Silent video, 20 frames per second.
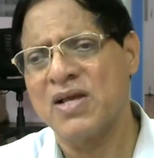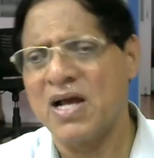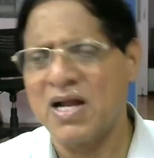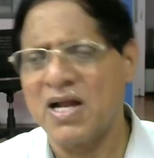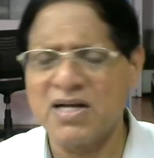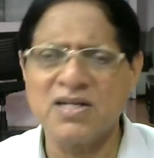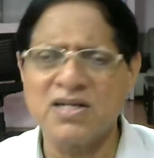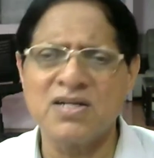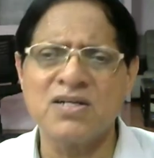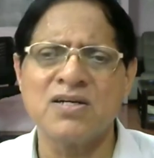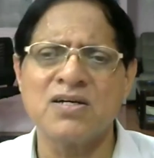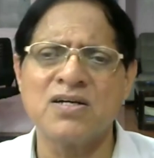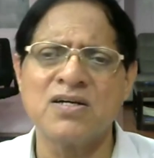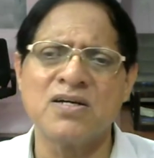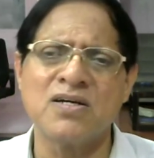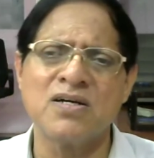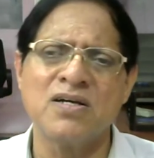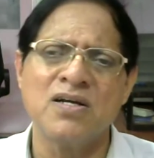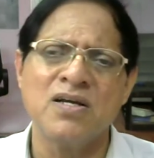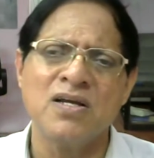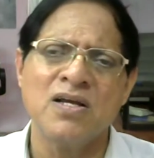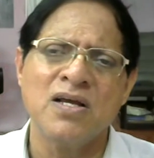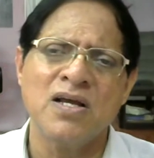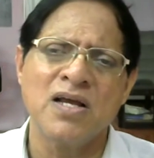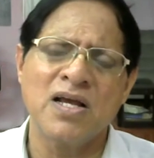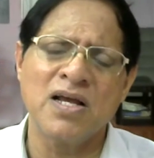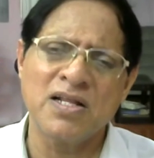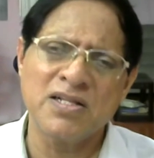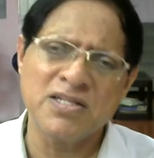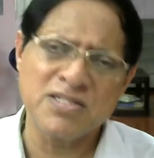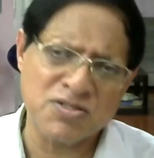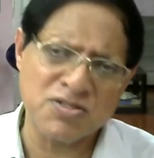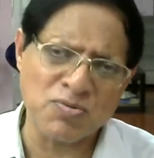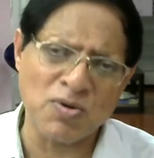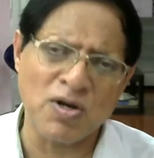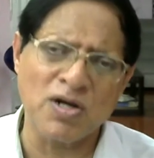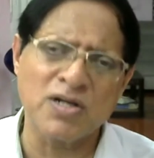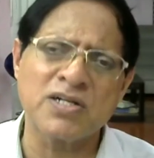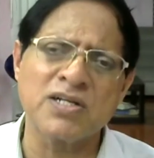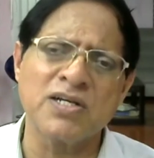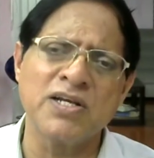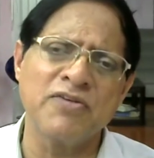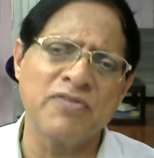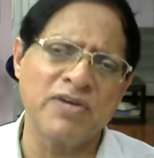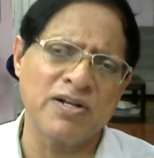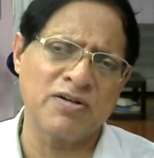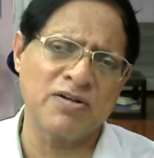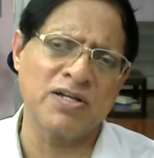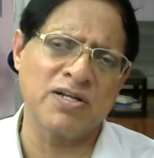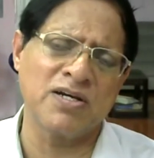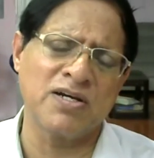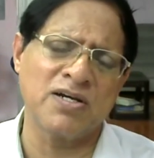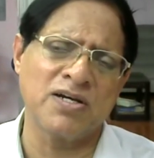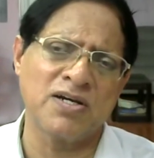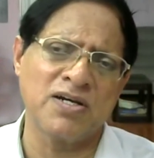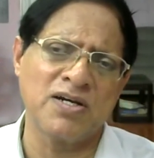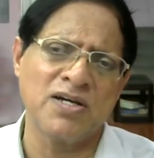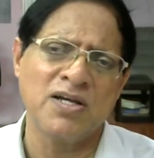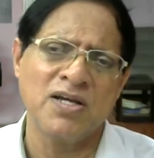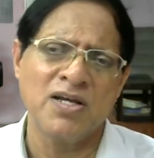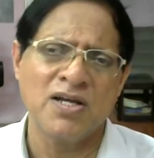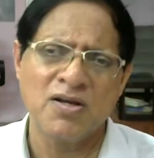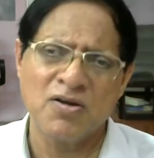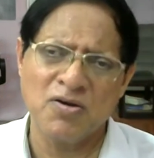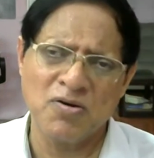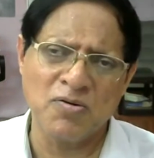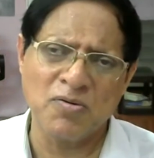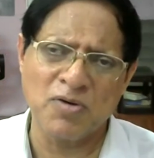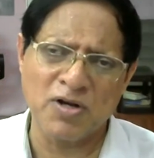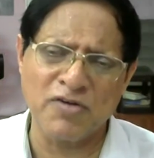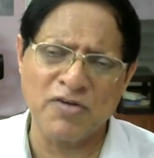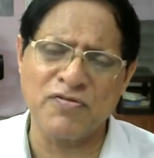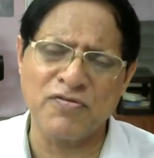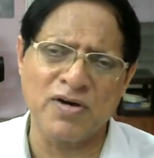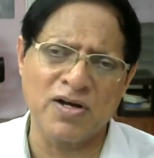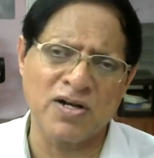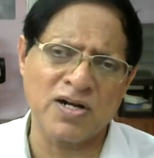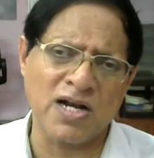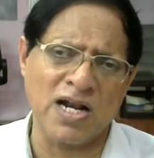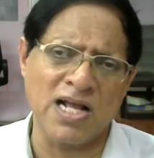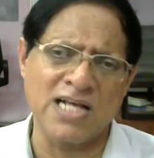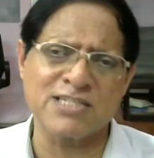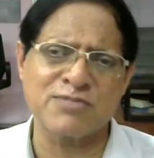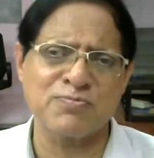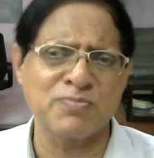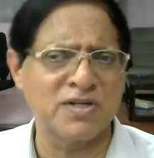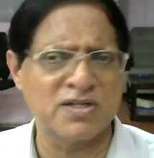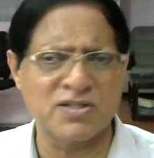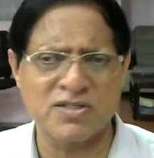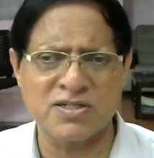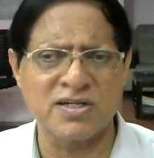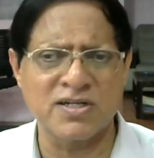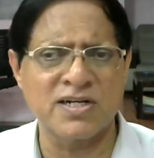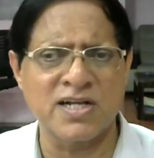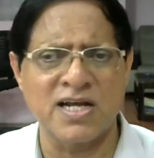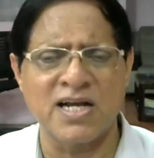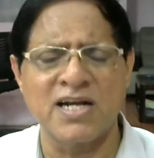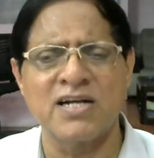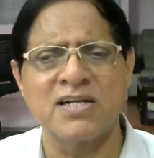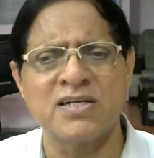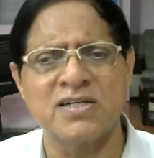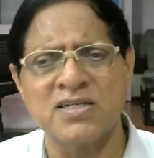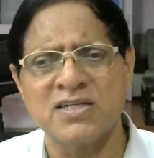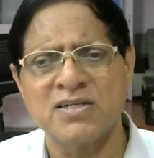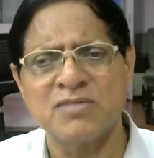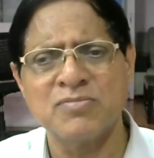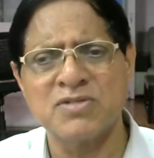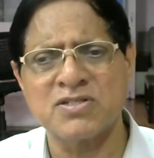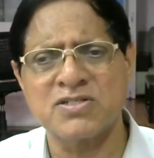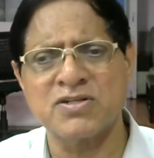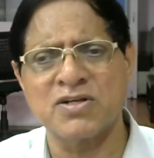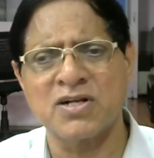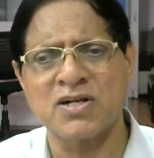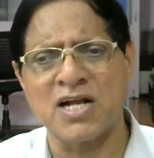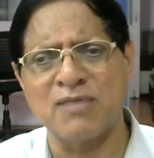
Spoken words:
And this is what even one of our classmates retired, Mr.